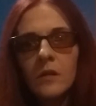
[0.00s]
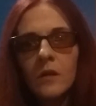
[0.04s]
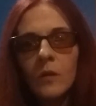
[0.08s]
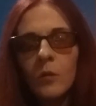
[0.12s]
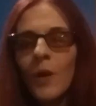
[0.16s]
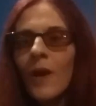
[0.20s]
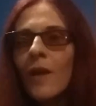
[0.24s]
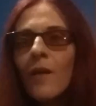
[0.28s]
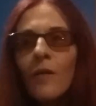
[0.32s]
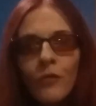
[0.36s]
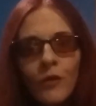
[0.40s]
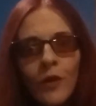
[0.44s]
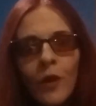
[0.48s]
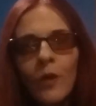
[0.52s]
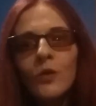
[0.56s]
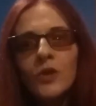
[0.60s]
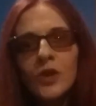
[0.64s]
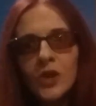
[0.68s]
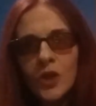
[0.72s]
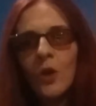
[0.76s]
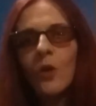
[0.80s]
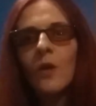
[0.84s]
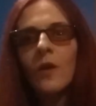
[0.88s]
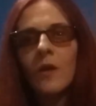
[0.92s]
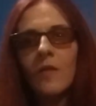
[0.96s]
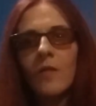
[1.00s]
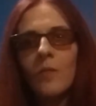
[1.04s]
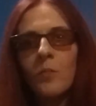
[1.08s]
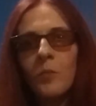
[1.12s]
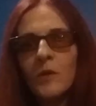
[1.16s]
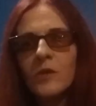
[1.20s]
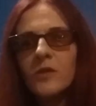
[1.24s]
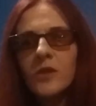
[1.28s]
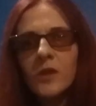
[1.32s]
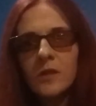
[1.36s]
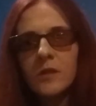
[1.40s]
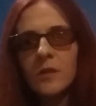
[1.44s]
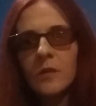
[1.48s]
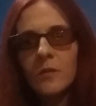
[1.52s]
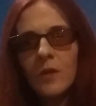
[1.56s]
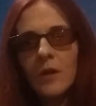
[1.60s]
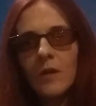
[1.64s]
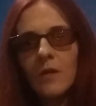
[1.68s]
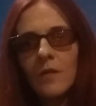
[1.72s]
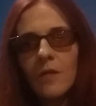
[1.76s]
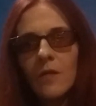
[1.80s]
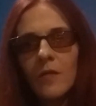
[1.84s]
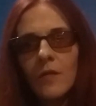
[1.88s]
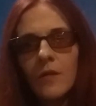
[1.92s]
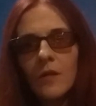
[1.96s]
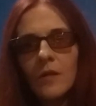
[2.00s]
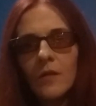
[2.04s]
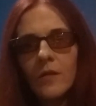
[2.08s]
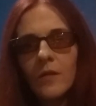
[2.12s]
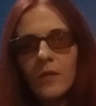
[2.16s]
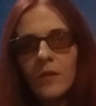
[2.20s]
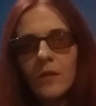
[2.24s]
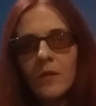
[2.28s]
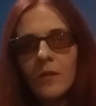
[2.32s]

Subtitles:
We've no choice but to do this.